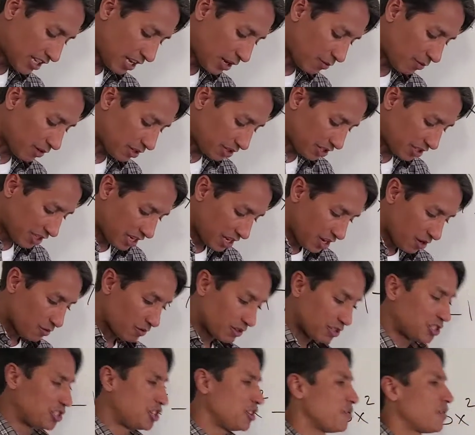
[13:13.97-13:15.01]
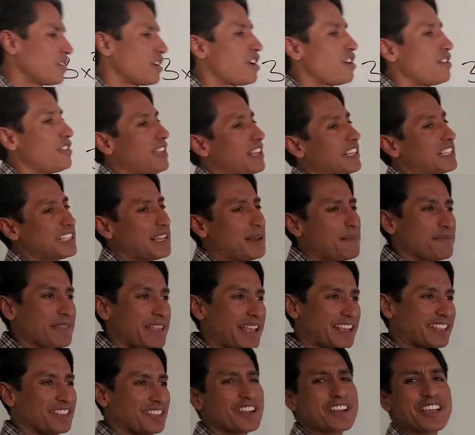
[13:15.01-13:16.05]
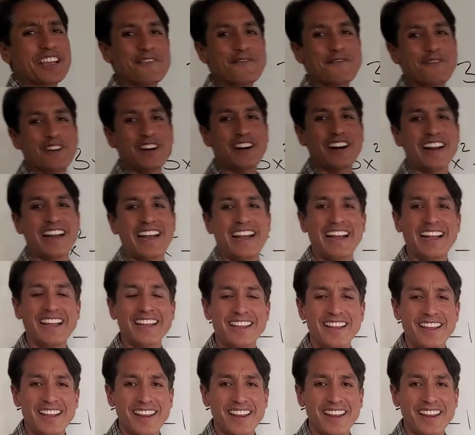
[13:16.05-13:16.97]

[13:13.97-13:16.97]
I was doing all this, I'm like looking for